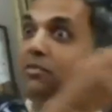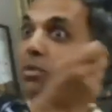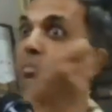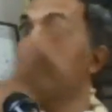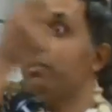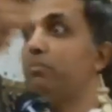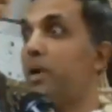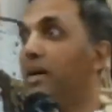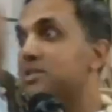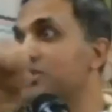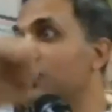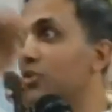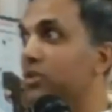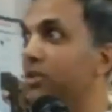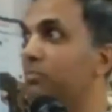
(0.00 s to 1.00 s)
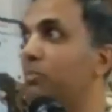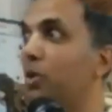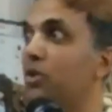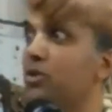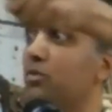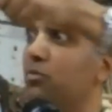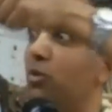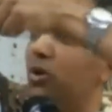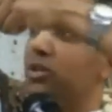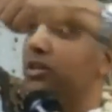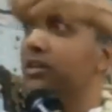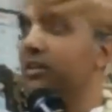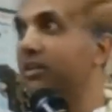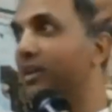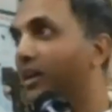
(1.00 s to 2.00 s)
they were passing on the pot of
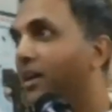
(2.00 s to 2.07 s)
water,